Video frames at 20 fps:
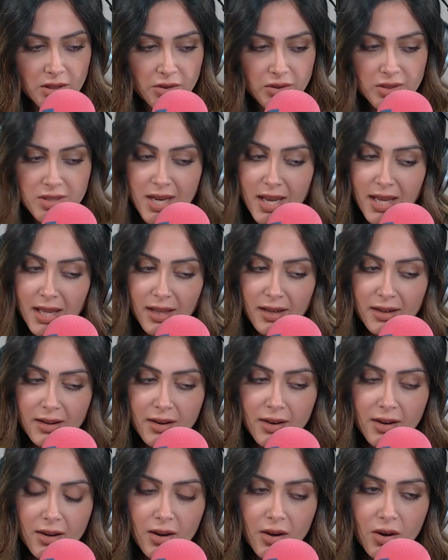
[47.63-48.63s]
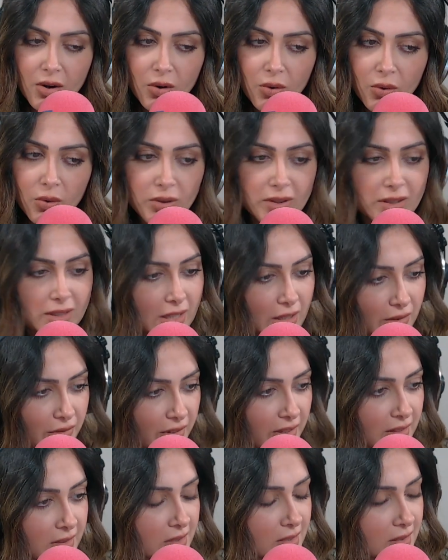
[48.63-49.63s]
Either take it or
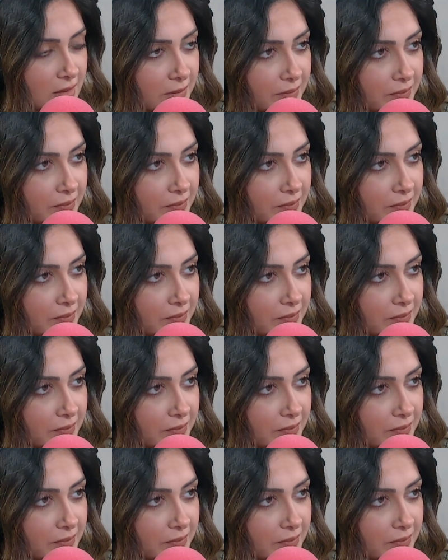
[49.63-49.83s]
leave it.